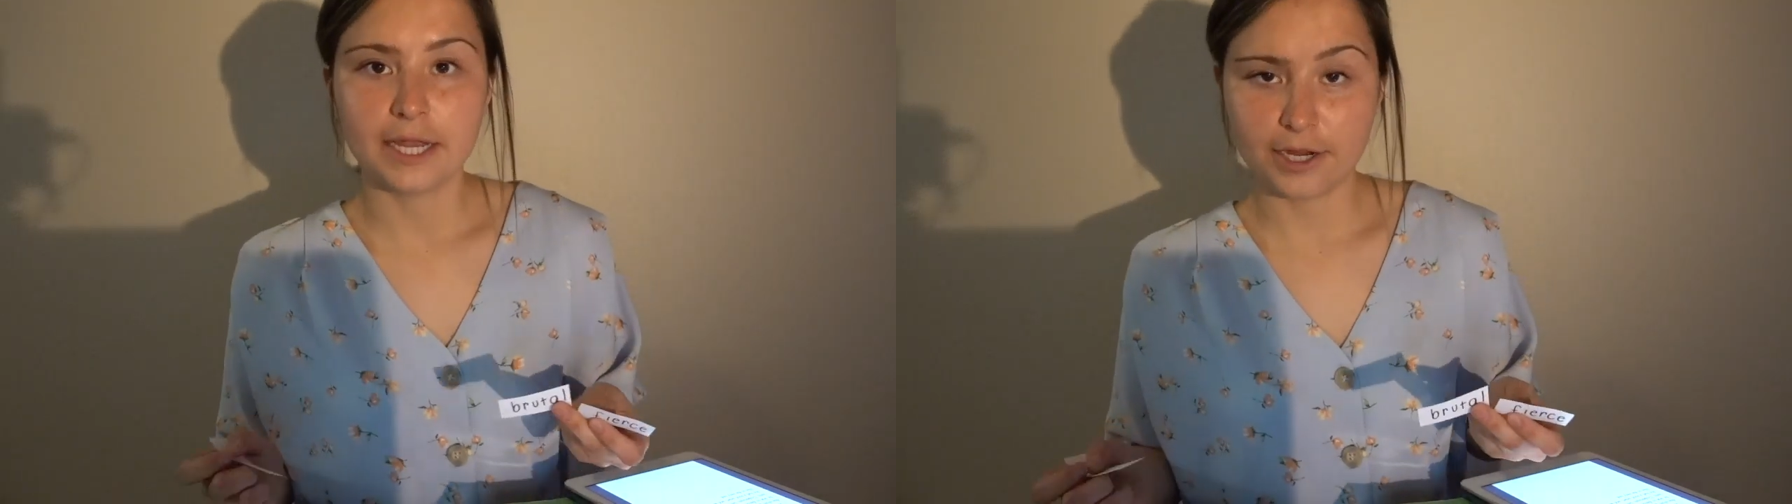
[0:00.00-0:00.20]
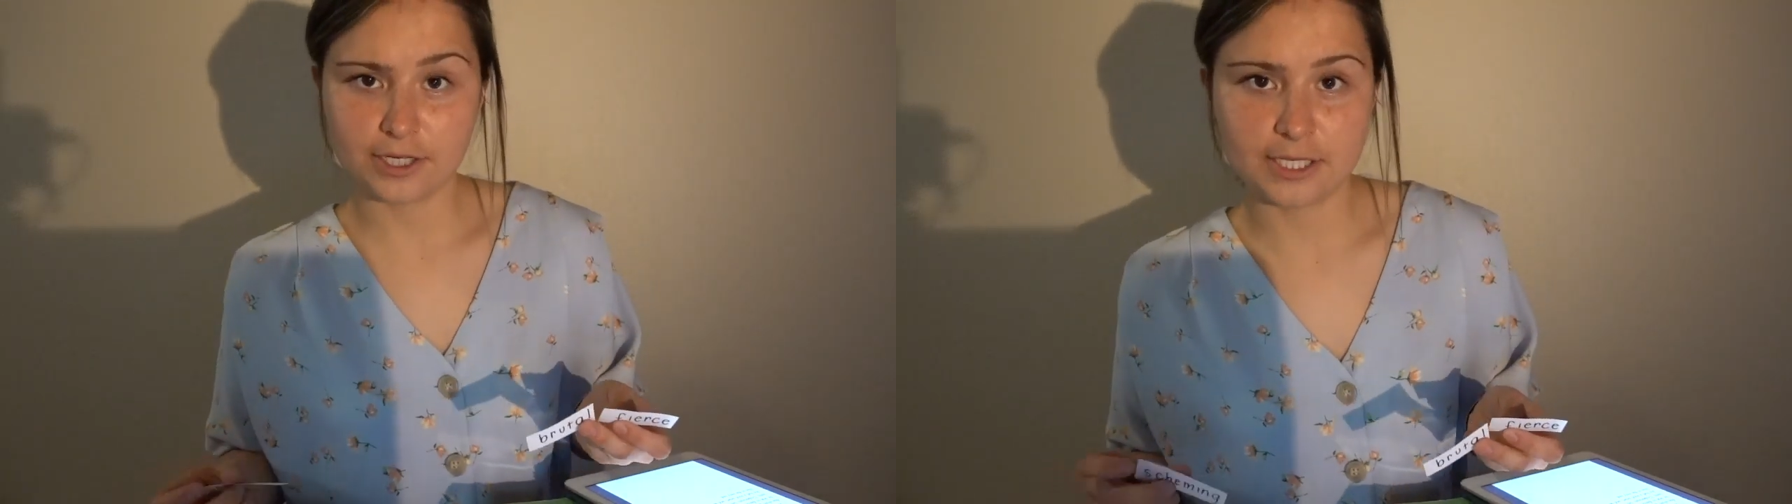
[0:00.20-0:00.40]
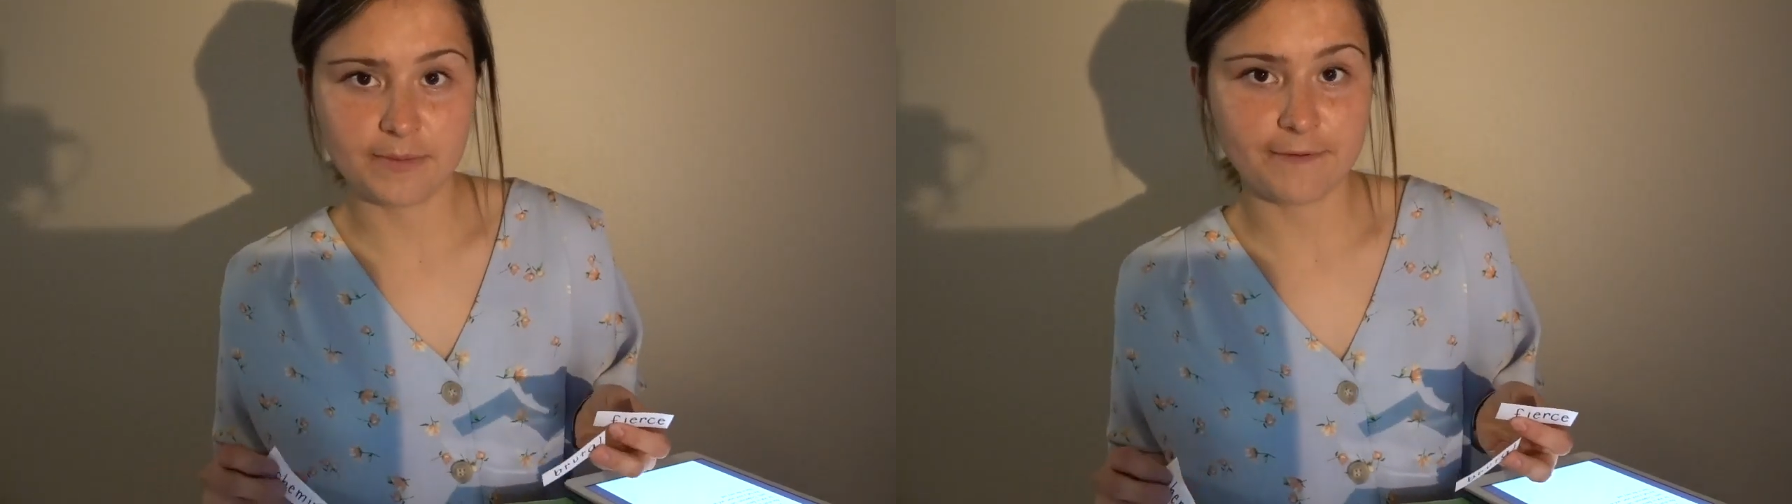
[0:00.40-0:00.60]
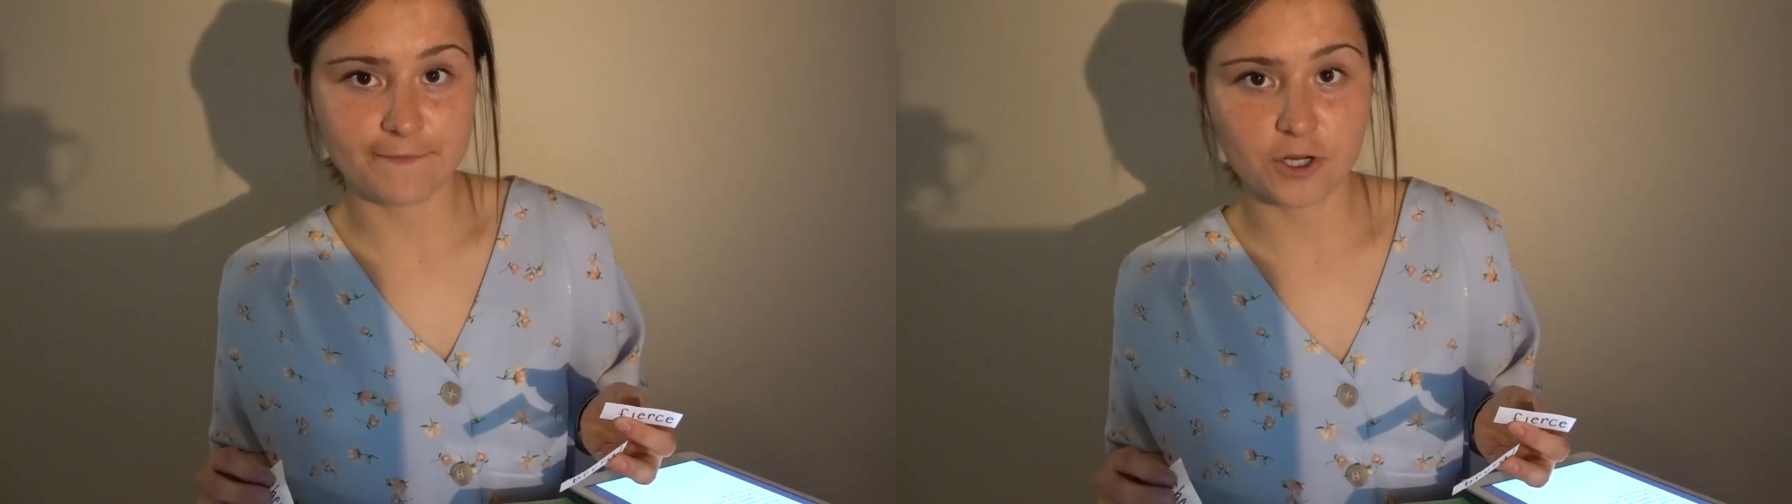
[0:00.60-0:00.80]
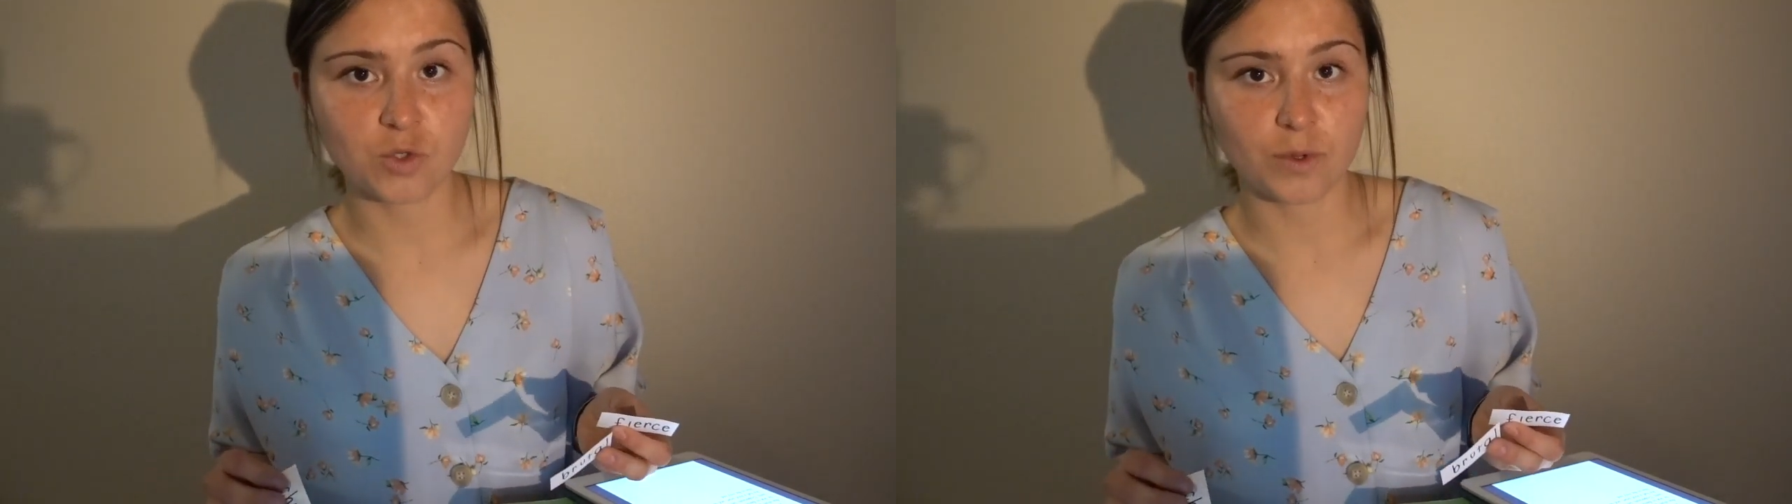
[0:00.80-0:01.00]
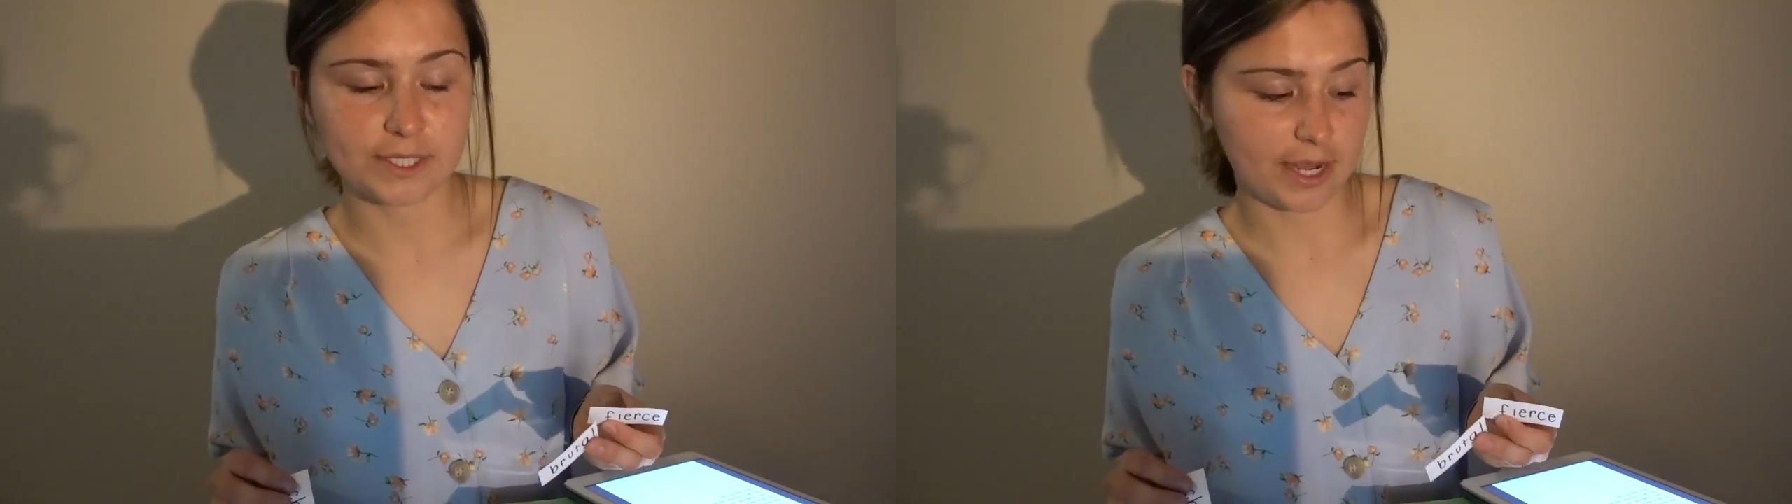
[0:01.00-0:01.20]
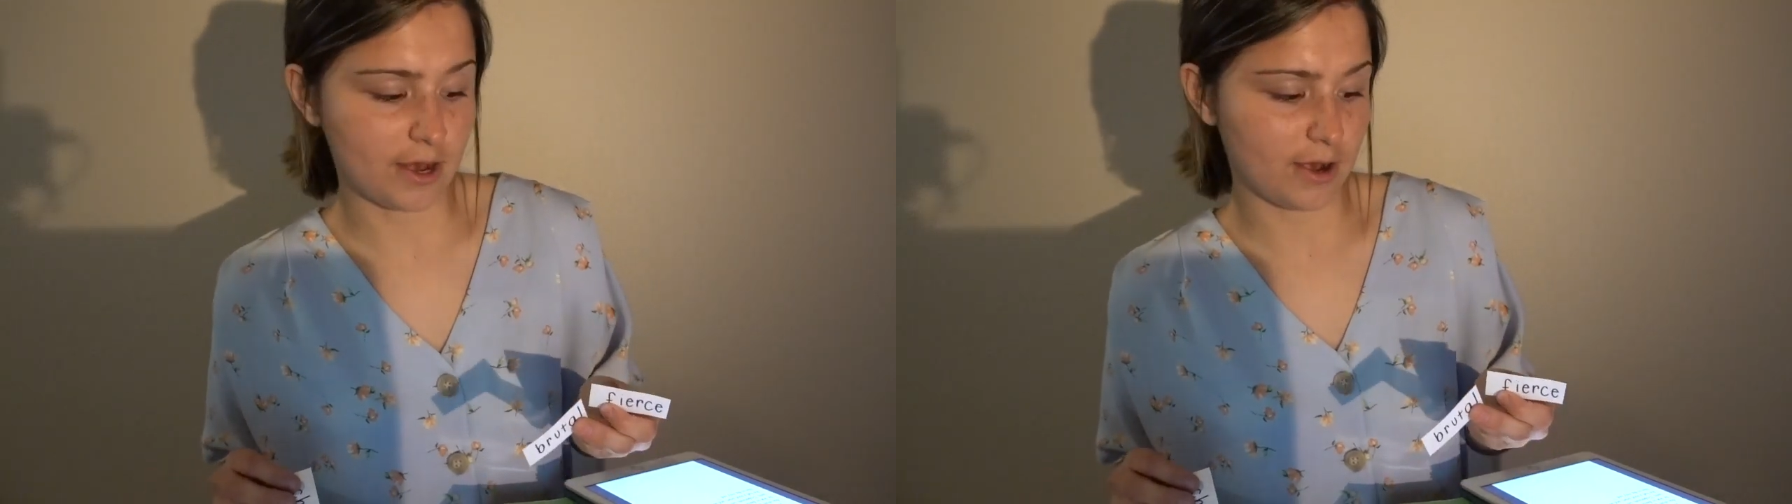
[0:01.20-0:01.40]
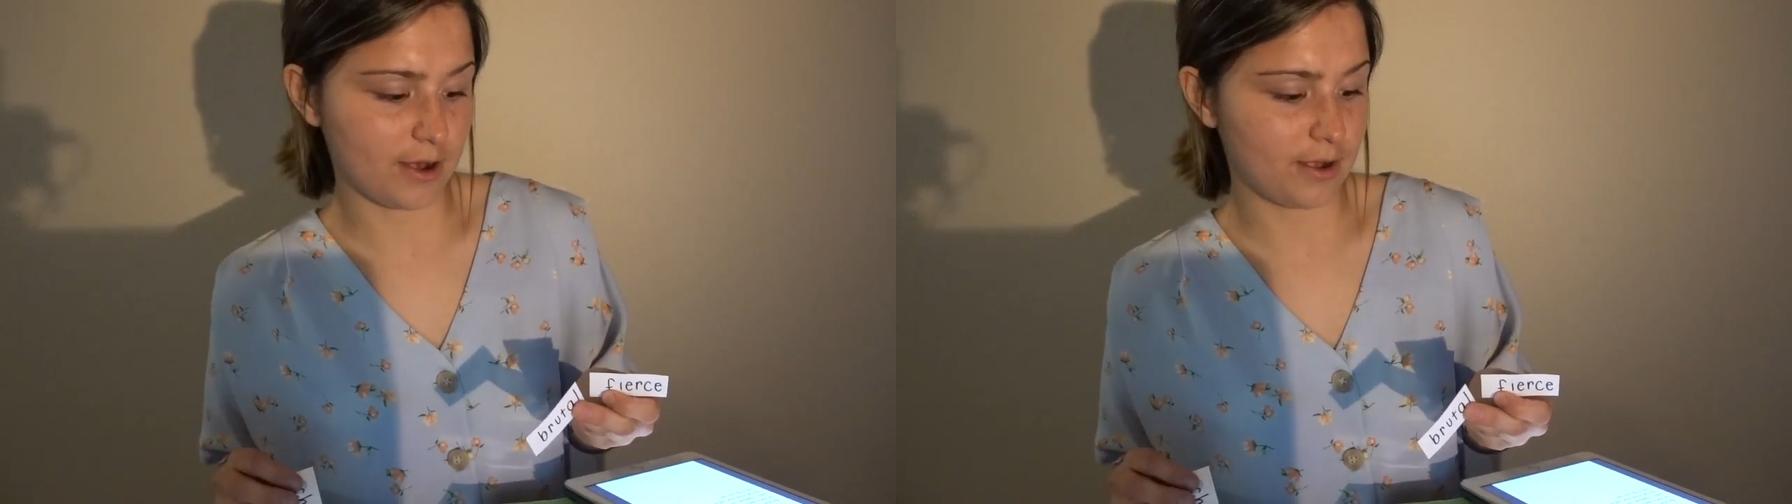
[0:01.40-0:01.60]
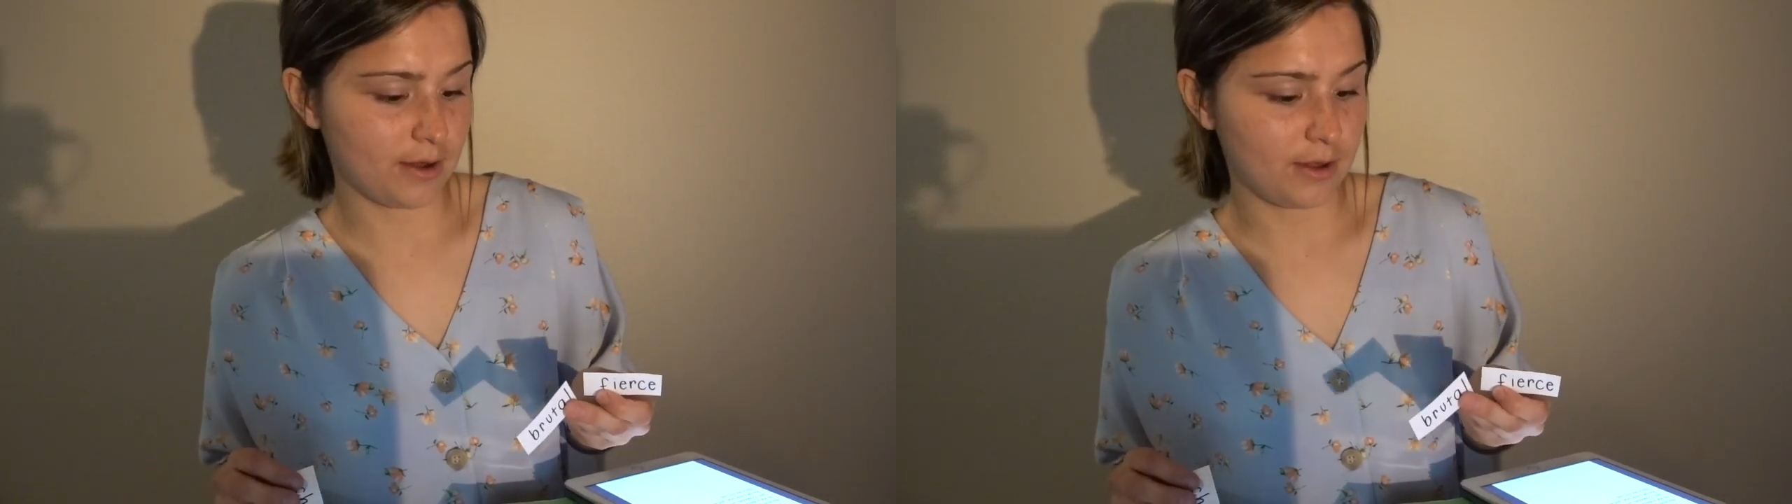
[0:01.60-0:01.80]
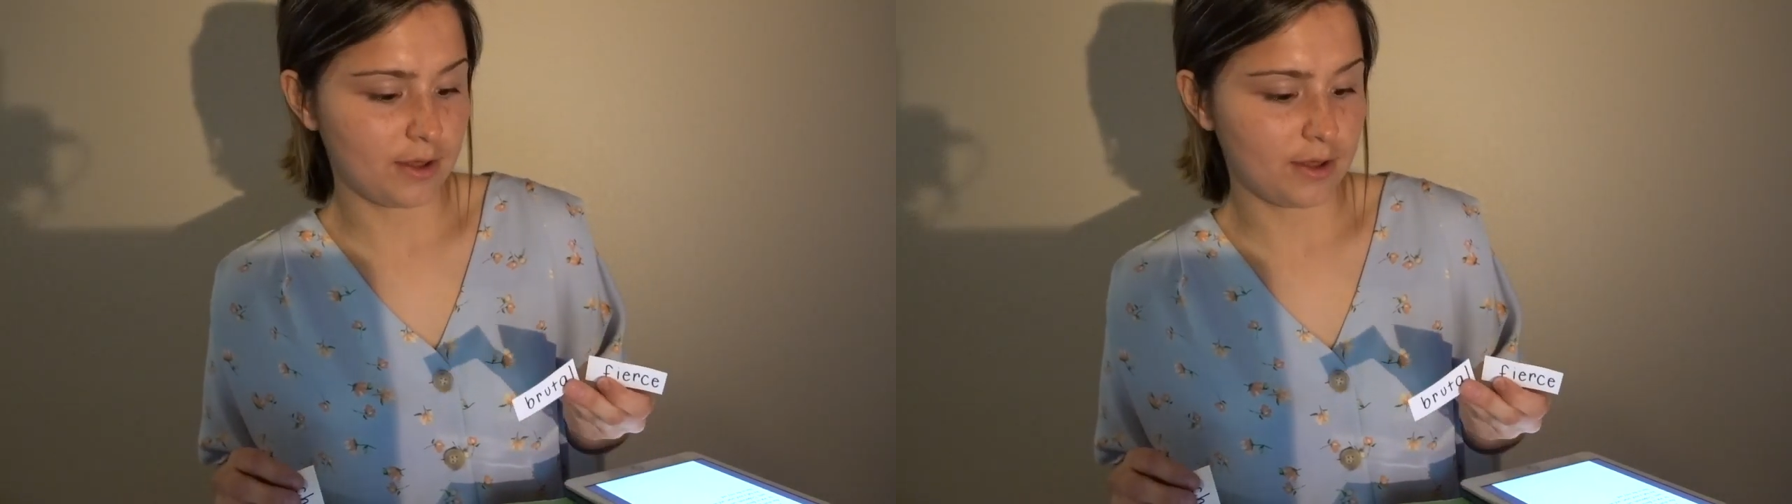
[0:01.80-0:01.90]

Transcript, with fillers: Here's some of the first ones I heard.